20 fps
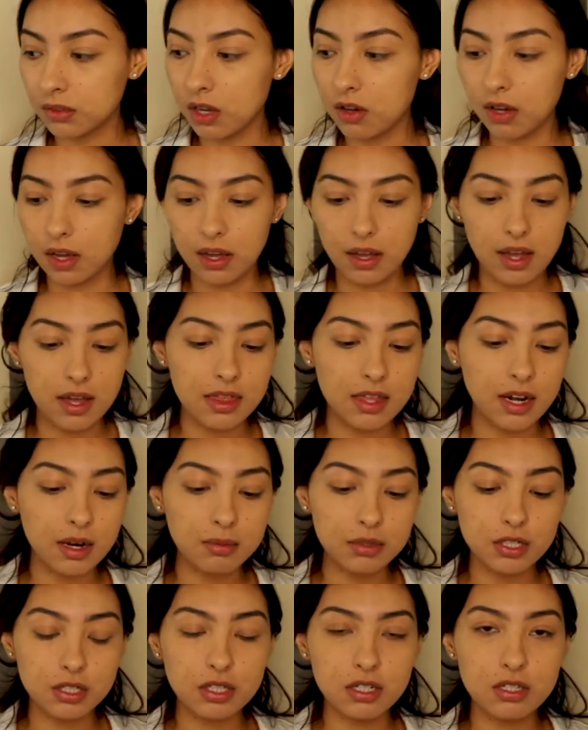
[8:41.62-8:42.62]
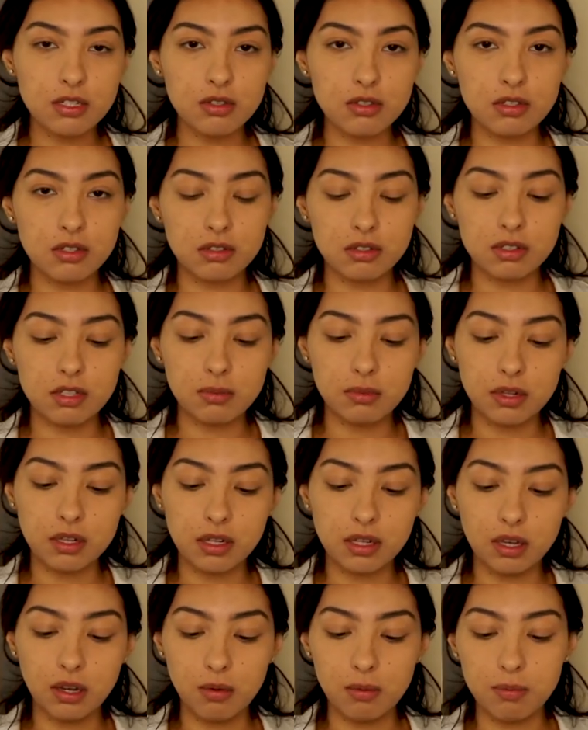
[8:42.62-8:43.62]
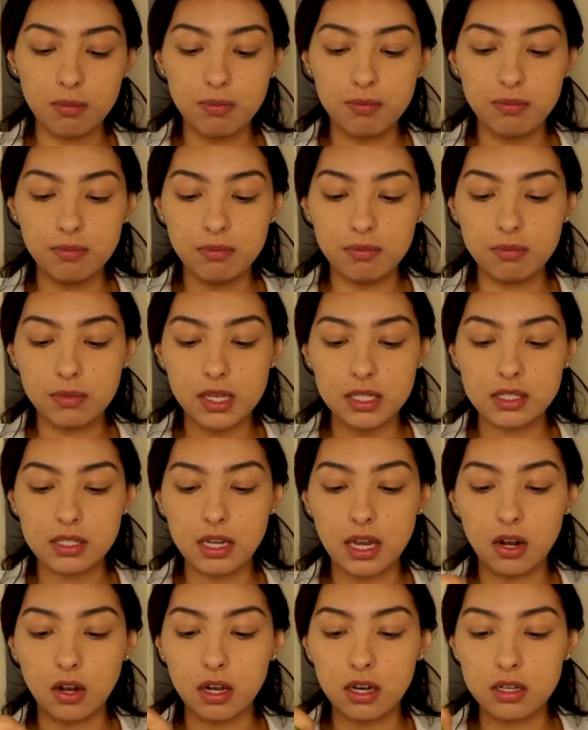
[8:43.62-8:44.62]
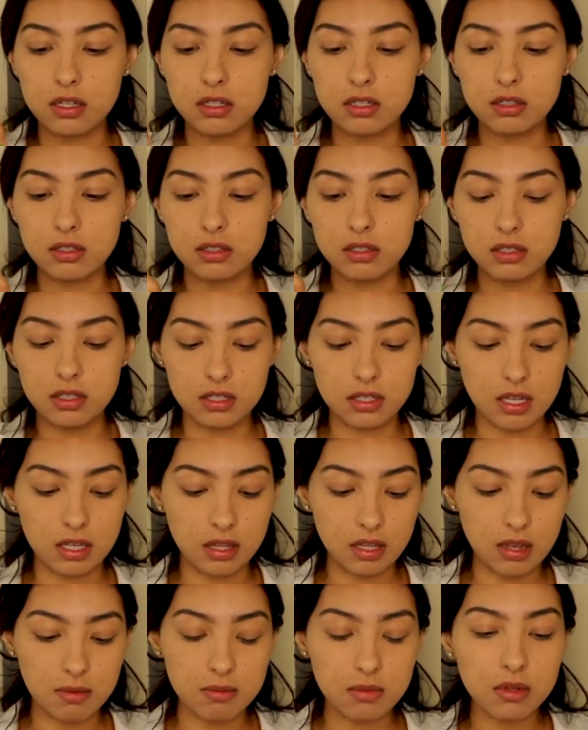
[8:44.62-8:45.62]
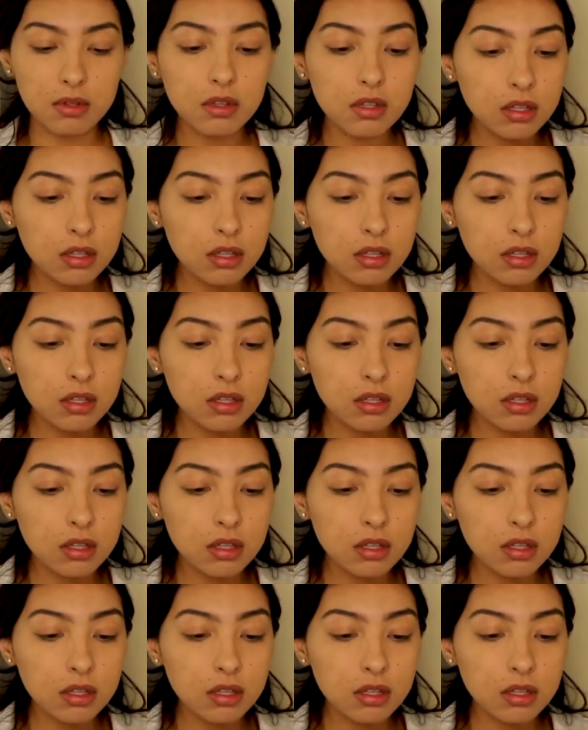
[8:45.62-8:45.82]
Okay, and then I'm just gonna use some clear mascara to set them.